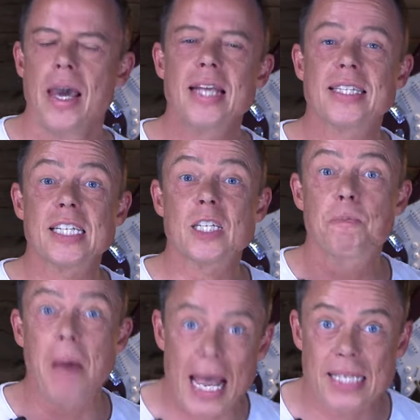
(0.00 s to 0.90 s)
It's a
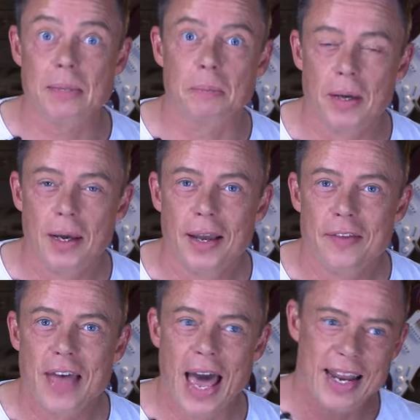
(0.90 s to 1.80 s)
spasm.
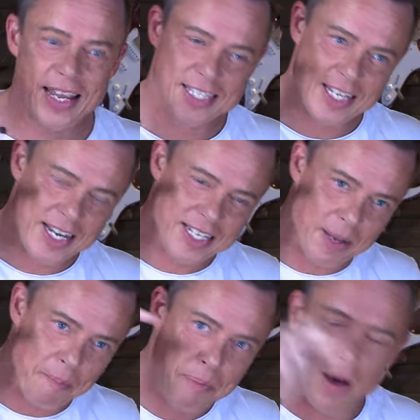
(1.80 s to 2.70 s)
That is,
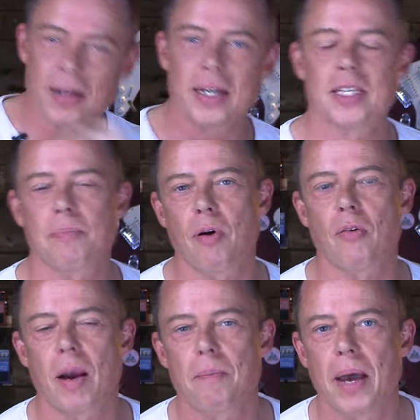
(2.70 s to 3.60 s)
it's a button, it's a
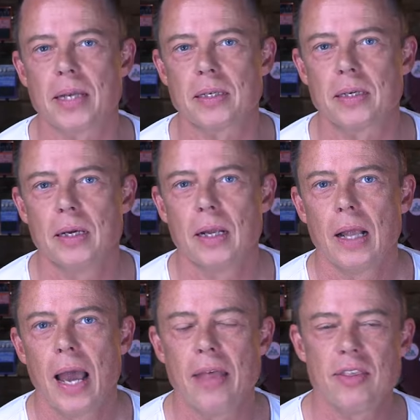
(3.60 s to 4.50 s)
program pattern.
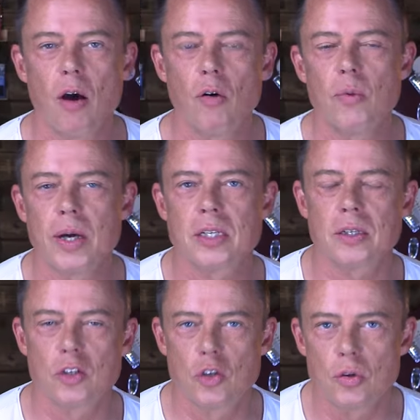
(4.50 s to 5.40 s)
And the only way
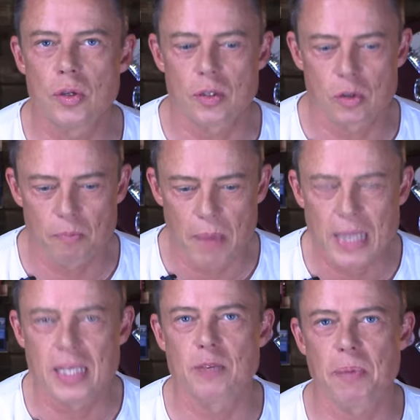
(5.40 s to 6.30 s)
to do this, to
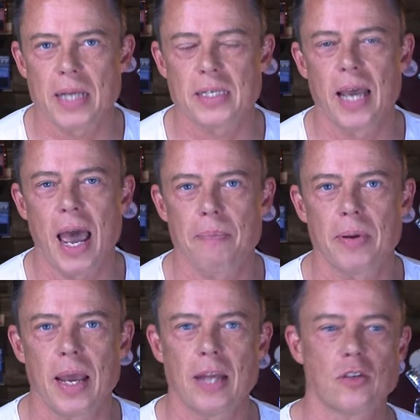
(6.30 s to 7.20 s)
make these patterns
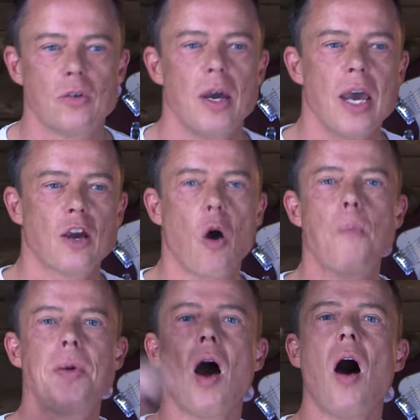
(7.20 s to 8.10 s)
happen and to go
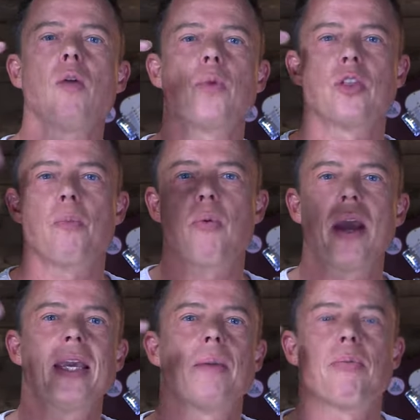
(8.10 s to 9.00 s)
beyond what the
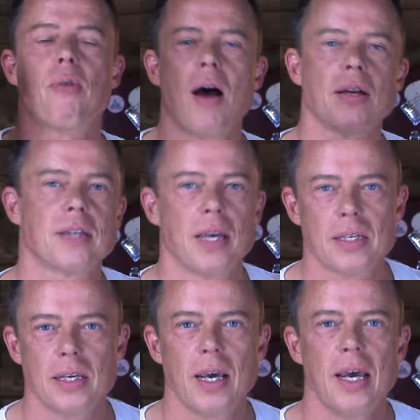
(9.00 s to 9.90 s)
brain can
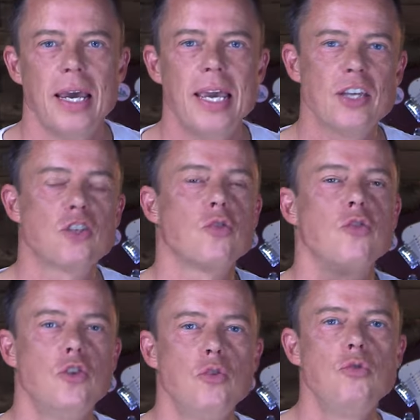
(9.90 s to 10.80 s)
process, is
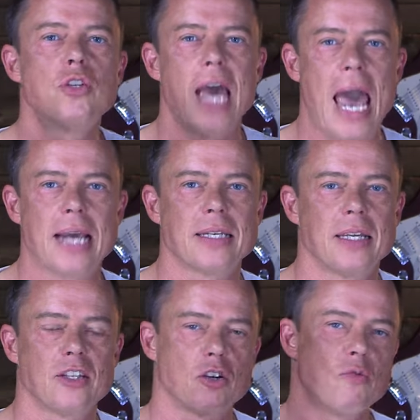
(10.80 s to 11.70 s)
to use
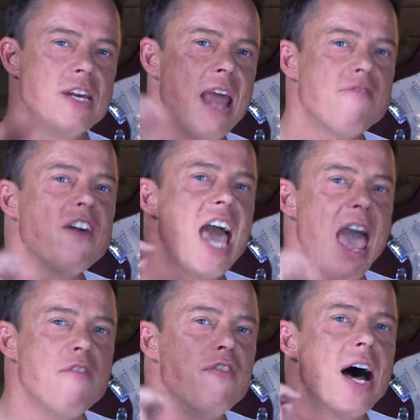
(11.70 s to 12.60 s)
accents. So never,
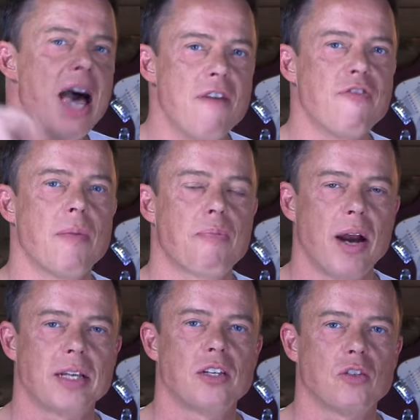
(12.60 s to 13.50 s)
ever, ever
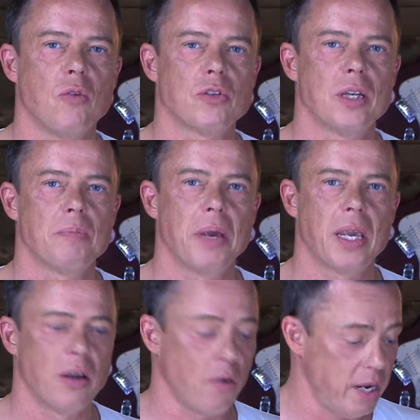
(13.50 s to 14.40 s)
practice alternate
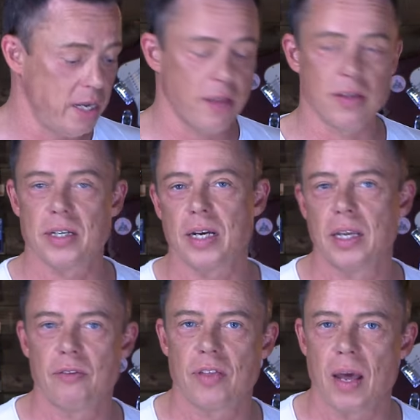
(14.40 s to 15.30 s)
picking or any other
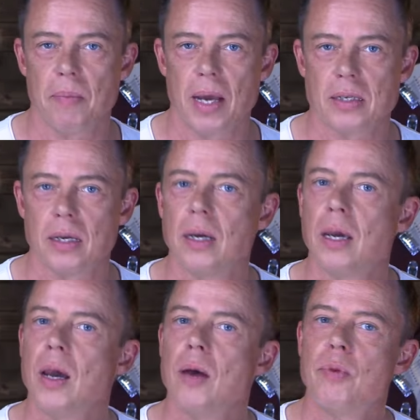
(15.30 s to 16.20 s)
technique for that matter
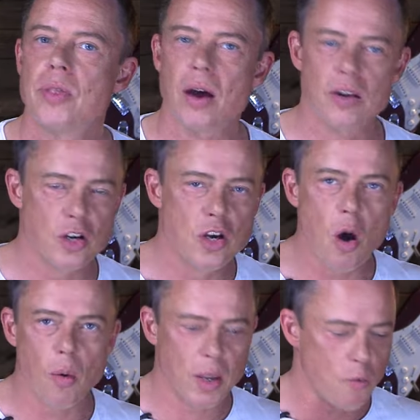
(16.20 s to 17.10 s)
without
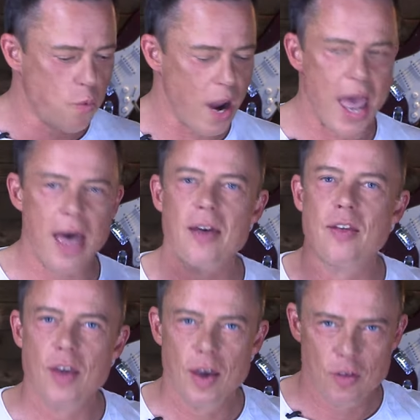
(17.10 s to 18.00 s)
knowing where
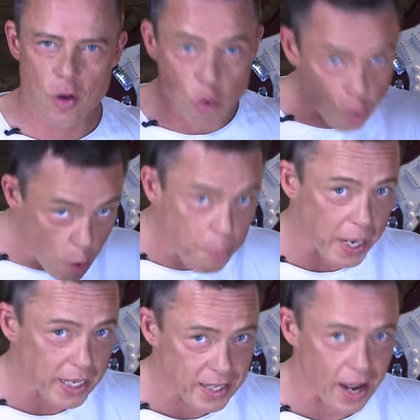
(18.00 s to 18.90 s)
the
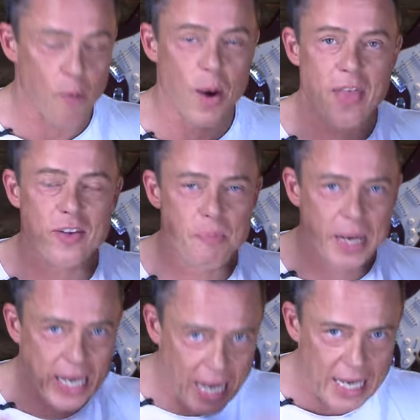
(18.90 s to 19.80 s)
groupings are, where the
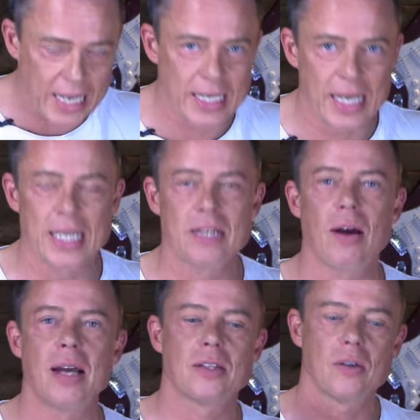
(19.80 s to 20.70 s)
beginning is,
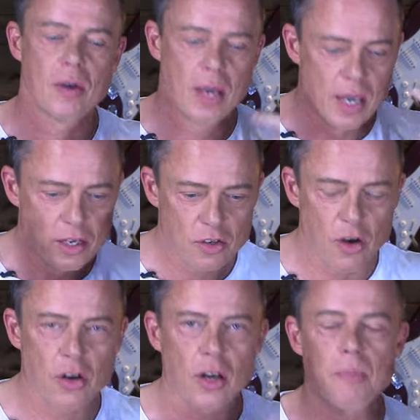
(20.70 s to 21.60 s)
right? So
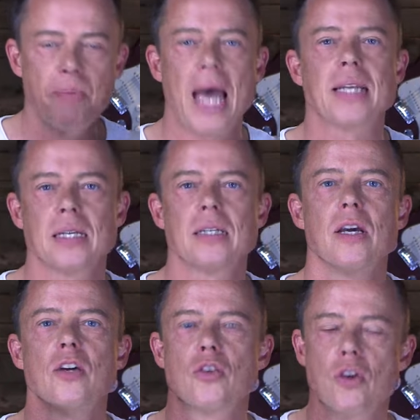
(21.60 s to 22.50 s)
circular patterns
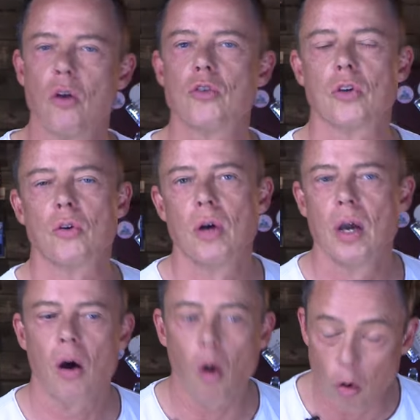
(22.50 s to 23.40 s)
should also
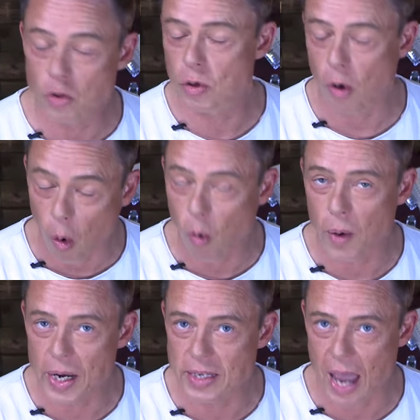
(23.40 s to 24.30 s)

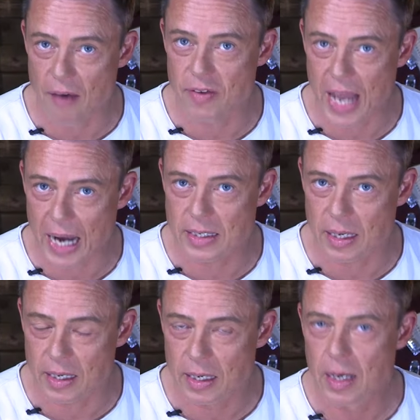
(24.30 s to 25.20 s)
always have an
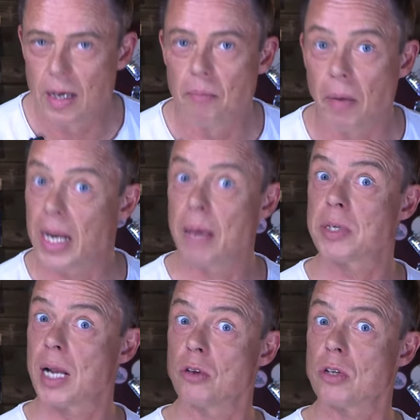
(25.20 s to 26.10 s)
accent. My name
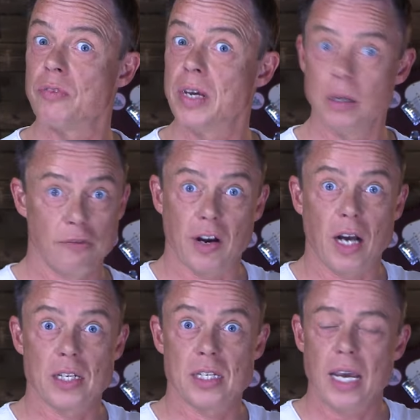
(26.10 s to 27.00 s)
is Claus Levine,
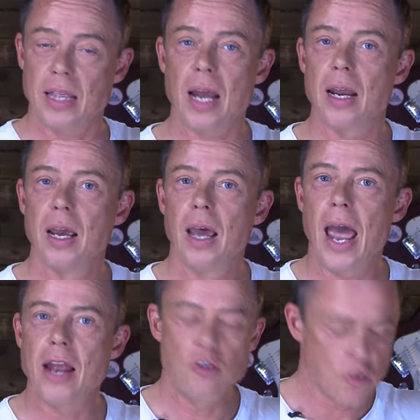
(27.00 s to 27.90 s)
forgot to say that,
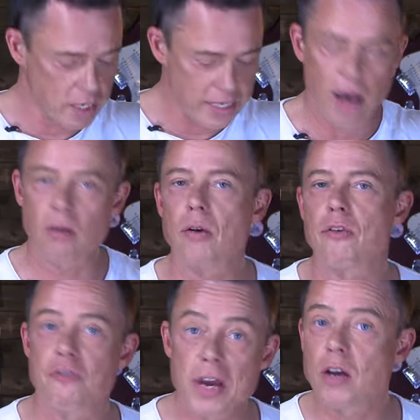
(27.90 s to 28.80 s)
and you can download
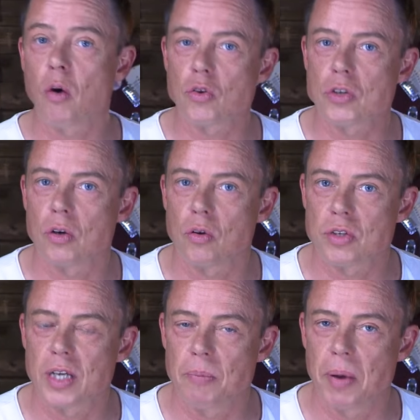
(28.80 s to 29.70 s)
a free course on
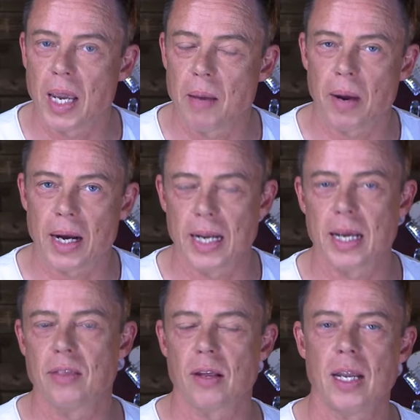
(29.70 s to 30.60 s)
alternate picking by
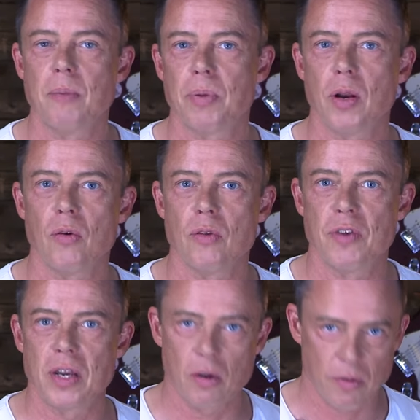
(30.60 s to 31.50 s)
clicking the link below the
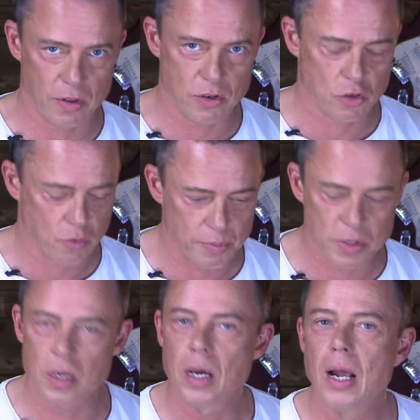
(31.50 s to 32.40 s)
video in the
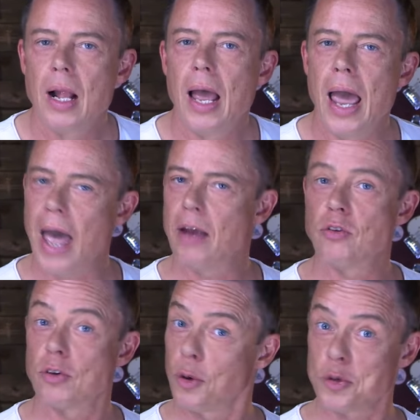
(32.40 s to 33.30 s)
description, and
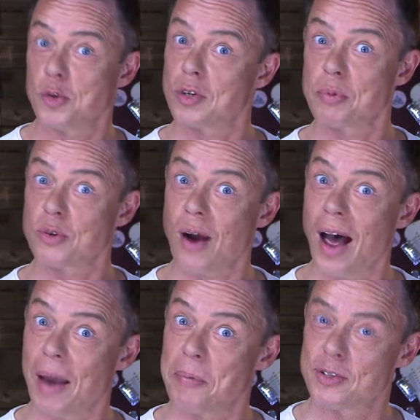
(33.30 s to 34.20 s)
you can also
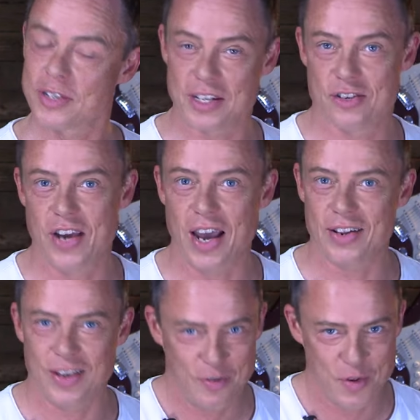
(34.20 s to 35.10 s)
subscribe to this
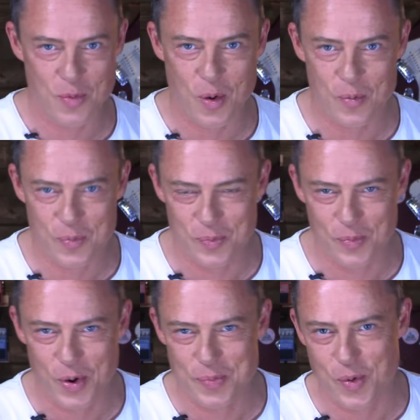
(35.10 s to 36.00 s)
channel if you
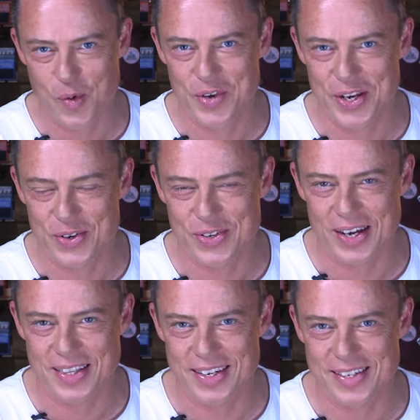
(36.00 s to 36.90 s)
want more videos
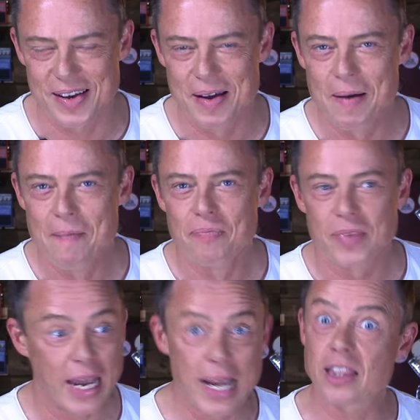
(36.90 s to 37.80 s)
like this.
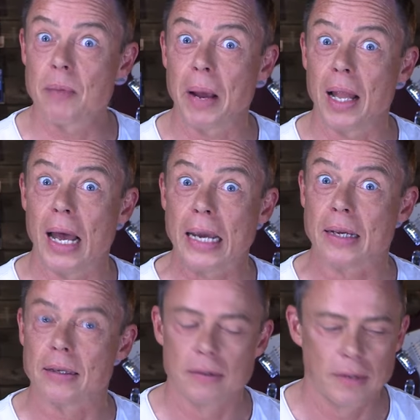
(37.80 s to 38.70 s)
And hit the bell
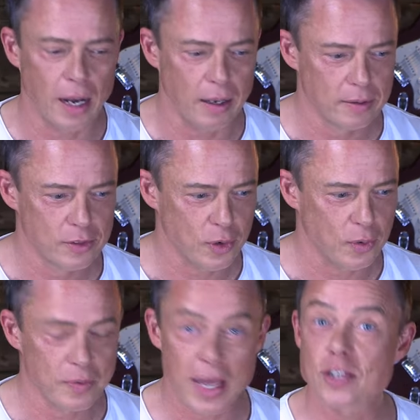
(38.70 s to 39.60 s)
icon. Yeah,
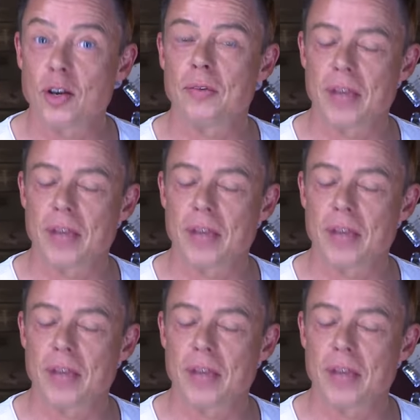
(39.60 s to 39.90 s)
so that's all,